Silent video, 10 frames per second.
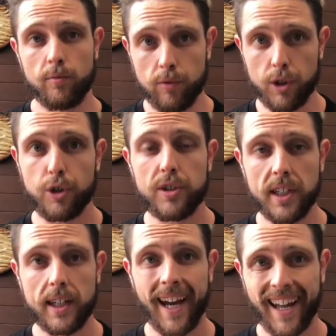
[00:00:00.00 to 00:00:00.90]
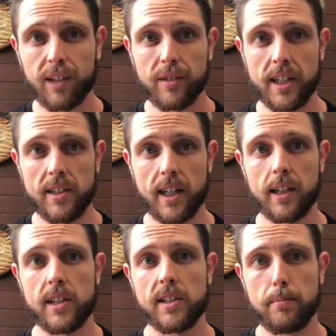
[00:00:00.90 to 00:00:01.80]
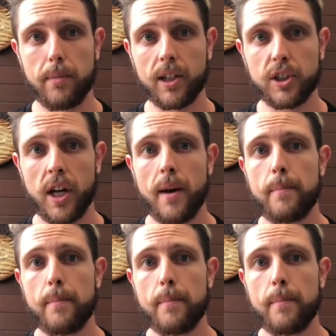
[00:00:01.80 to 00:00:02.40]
reducing calorie intake is a much